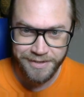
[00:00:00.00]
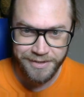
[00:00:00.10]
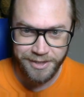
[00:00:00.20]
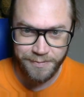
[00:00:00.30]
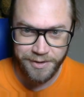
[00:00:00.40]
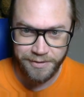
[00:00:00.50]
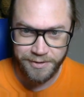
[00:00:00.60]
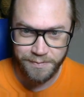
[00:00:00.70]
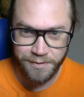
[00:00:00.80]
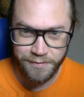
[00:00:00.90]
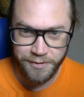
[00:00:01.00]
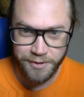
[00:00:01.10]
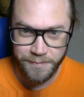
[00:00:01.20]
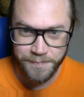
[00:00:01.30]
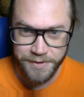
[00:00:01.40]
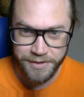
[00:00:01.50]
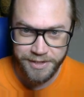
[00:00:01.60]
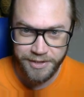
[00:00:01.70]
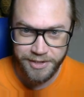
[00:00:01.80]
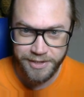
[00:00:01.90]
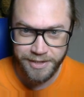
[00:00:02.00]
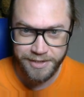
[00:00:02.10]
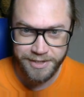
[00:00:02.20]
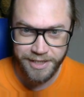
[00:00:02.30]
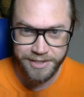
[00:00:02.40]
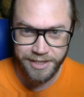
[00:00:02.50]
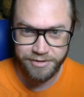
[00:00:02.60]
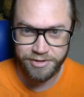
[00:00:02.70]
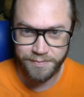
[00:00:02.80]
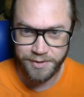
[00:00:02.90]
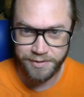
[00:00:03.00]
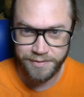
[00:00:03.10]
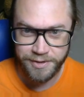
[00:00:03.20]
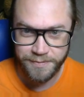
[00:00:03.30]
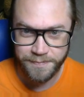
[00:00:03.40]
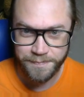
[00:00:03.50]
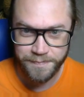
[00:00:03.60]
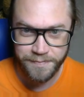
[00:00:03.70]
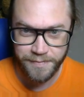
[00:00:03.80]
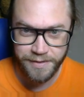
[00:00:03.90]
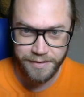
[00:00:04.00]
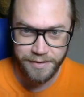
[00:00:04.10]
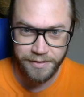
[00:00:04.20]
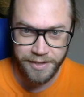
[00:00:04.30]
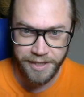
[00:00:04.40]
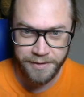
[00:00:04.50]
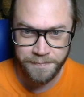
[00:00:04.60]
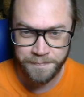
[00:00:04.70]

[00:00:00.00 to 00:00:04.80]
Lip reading: opcode number 4, set attribute. Okay,